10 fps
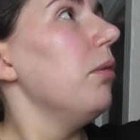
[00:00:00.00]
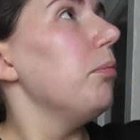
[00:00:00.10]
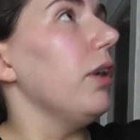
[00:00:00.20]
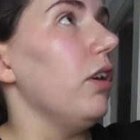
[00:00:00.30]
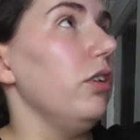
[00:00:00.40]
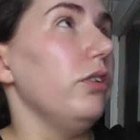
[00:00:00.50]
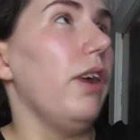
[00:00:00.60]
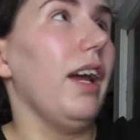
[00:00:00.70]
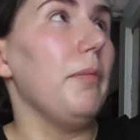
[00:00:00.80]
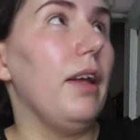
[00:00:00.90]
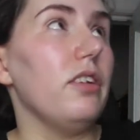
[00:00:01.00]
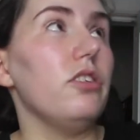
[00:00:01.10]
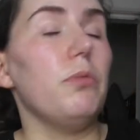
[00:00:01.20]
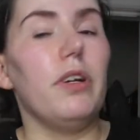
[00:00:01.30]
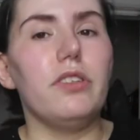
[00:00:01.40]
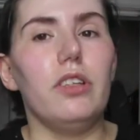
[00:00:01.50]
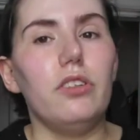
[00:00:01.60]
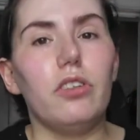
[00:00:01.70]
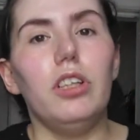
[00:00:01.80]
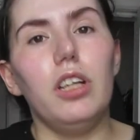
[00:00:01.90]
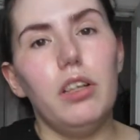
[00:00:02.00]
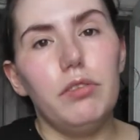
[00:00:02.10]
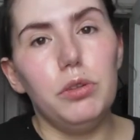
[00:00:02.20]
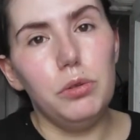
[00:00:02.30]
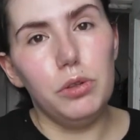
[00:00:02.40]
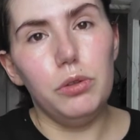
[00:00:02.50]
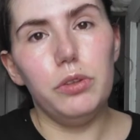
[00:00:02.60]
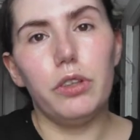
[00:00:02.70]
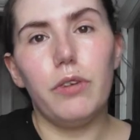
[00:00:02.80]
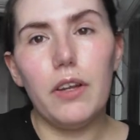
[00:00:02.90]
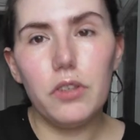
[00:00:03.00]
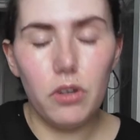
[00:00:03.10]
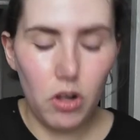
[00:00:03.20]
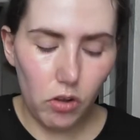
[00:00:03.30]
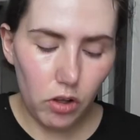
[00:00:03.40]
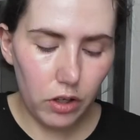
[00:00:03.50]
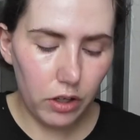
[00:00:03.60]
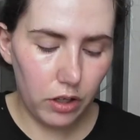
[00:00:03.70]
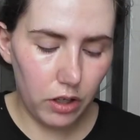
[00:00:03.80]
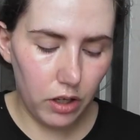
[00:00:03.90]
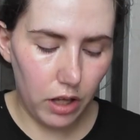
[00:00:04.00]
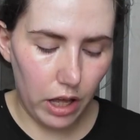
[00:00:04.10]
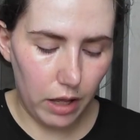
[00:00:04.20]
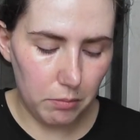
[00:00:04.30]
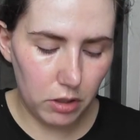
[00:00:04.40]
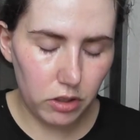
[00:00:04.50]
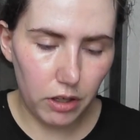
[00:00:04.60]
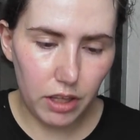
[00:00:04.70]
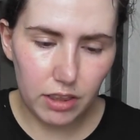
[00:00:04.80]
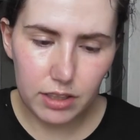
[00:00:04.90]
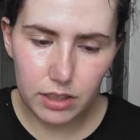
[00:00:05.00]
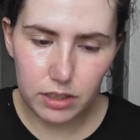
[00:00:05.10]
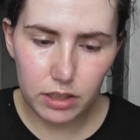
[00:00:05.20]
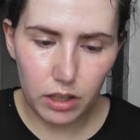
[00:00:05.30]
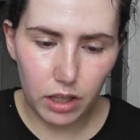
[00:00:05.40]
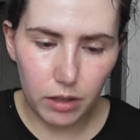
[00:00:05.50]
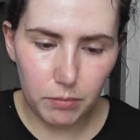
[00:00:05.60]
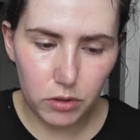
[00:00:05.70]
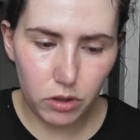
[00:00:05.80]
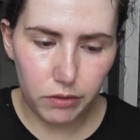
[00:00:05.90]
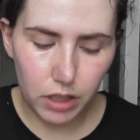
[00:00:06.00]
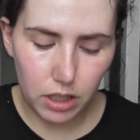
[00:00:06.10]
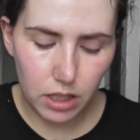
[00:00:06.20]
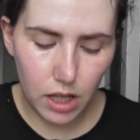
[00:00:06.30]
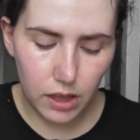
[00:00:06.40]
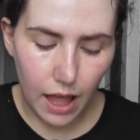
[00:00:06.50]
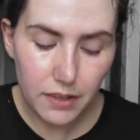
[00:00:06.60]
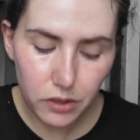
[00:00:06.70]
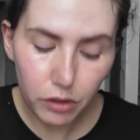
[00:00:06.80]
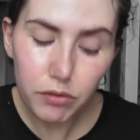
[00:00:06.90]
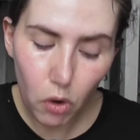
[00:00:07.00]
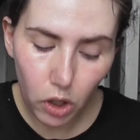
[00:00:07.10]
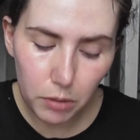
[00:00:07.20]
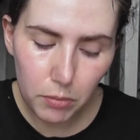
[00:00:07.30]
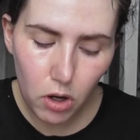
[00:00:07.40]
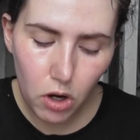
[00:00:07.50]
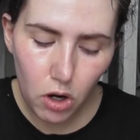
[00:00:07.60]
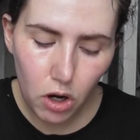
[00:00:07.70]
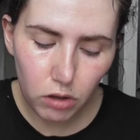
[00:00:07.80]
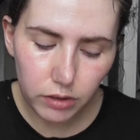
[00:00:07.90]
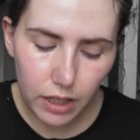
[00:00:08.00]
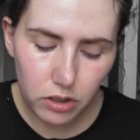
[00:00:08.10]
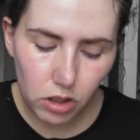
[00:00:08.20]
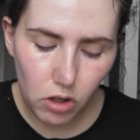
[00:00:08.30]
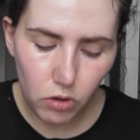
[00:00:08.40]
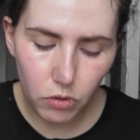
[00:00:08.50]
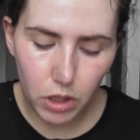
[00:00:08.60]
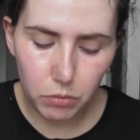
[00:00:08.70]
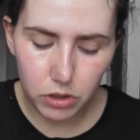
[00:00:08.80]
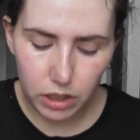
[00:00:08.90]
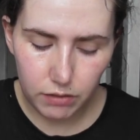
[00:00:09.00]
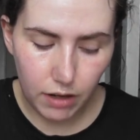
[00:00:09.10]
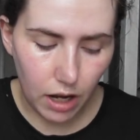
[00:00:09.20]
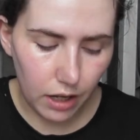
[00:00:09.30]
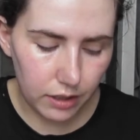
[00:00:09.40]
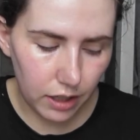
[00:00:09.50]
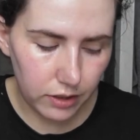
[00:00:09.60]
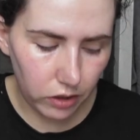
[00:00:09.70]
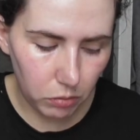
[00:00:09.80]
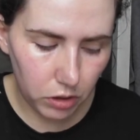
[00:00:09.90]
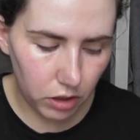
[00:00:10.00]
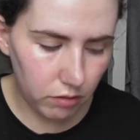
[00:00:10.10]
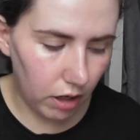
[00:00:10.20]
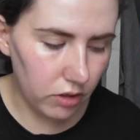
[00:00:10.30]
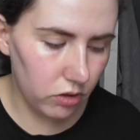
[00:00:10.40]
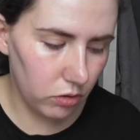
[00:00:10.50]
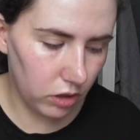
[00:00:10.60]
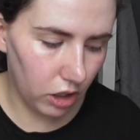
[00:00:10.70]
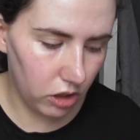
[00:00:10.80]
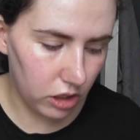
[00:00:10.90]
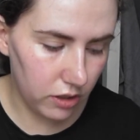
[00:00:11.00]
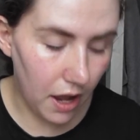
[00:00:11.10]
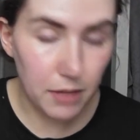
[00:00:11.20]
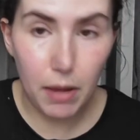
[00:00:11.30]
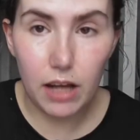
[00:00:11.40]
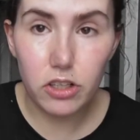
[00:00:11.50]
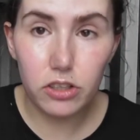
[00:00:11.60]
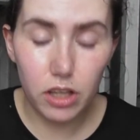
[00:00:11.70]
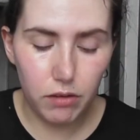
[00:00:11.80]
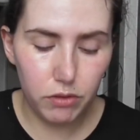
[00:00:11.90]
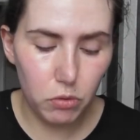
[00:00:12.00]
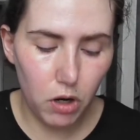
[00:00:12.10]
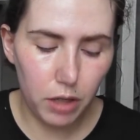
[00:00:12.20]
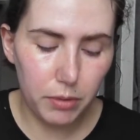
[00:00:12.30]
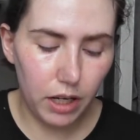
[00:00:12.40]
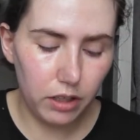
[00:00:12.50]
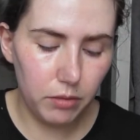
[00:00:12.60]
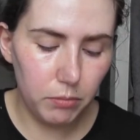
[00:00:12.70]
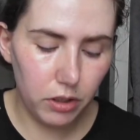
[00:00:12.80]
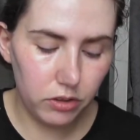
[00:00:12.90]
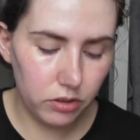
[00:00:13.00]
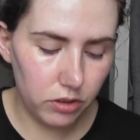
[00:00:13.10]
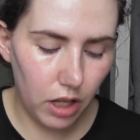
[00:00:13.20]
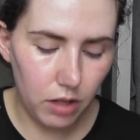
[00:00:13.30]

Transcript: But you're also recommended to wear sunscreen if you use a retinol. So I think this is sort of a lesser form of retinol, although I still wouldn't advise using these eye patches if you are pregnant, because